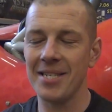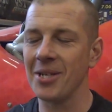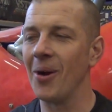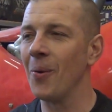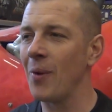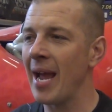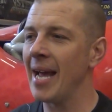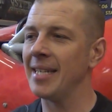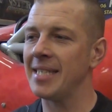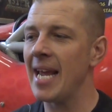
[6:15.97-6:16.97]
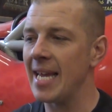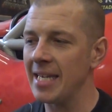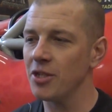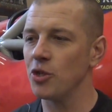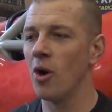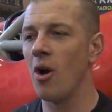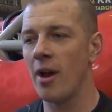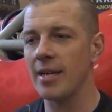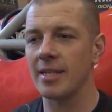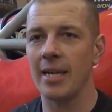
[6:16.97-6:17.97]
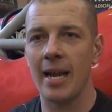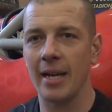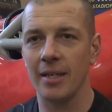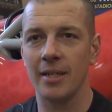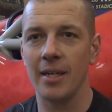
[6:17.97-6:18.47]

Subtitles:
So we had to take his drawings and,